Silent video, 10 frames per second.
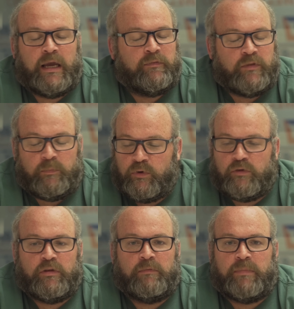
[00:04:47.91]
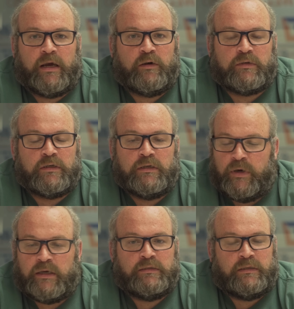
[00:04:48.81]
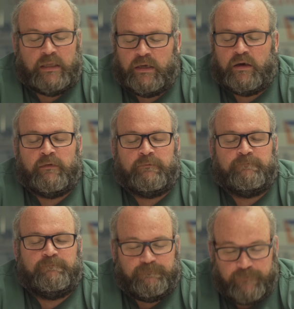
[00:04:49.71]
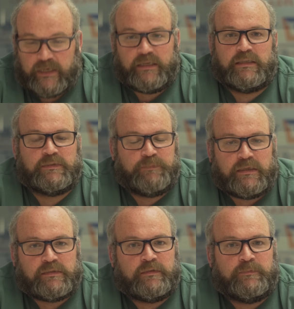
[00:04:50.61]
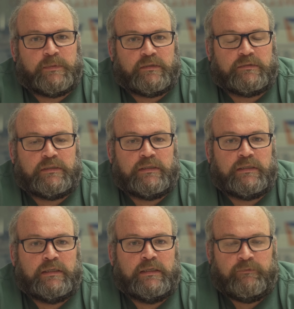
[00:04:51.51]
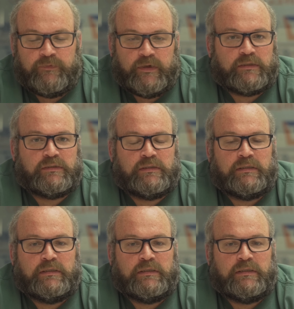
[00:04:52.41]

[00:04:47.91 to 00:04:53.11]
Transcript: have the pulling power, but they are freaking expensive to build and fix.